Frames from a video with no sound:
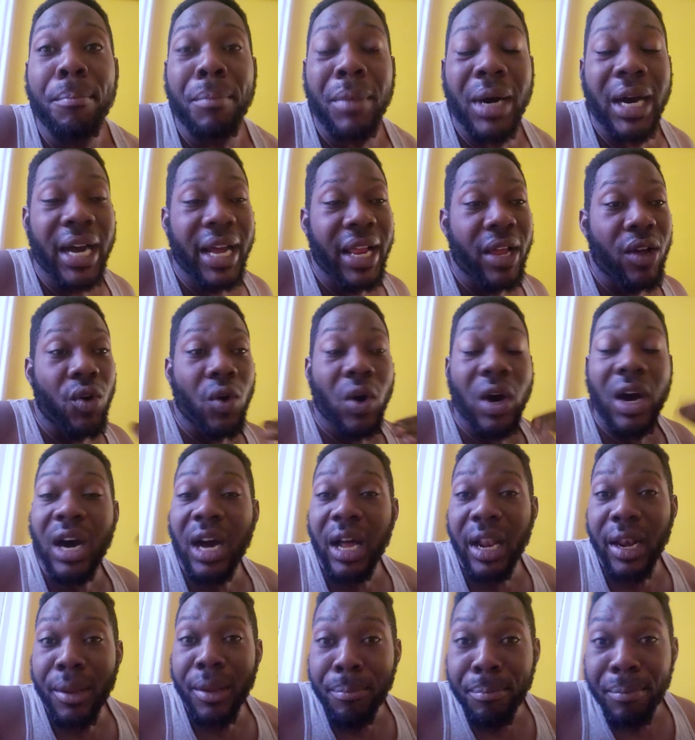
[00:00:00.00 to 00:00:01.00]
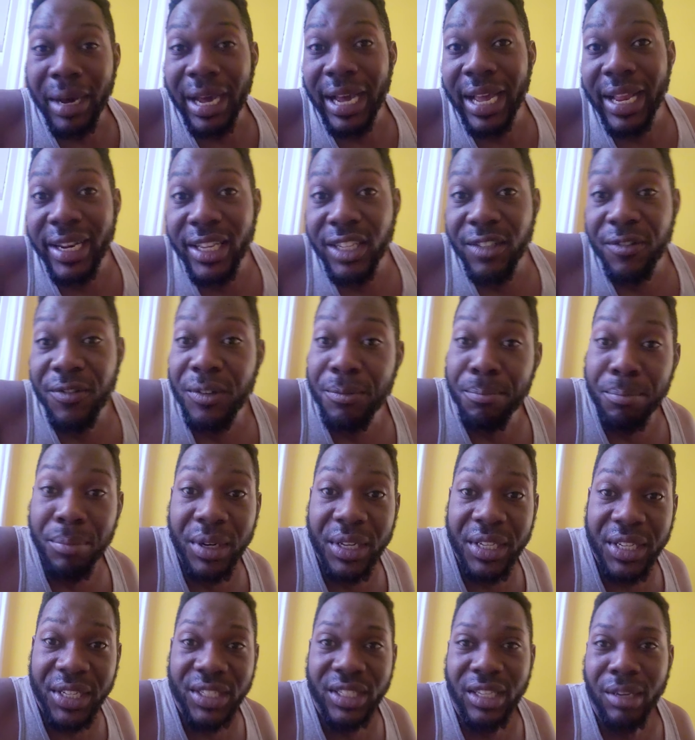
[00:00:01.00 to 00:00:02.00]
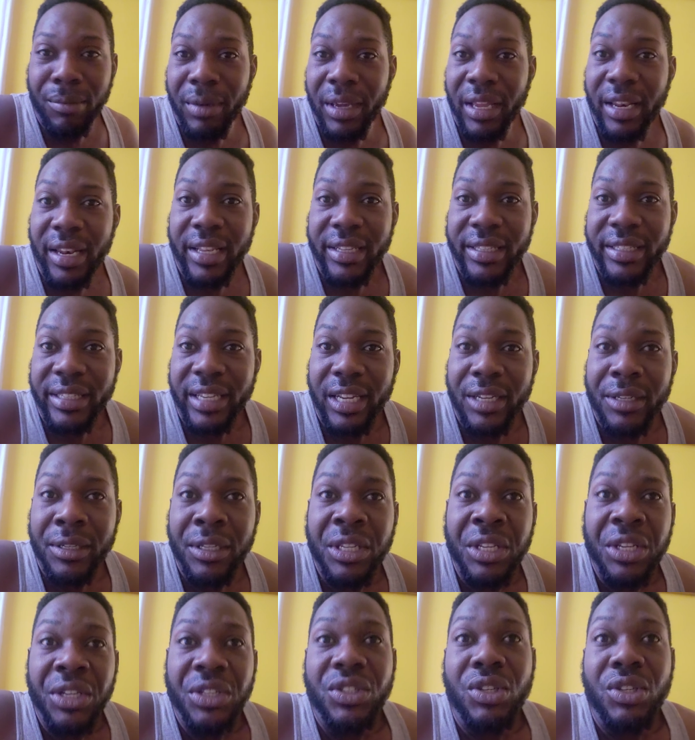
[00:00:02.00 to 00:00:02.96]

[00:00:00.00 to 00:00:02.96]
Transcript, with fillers: mark go all the mileage fi please them you understand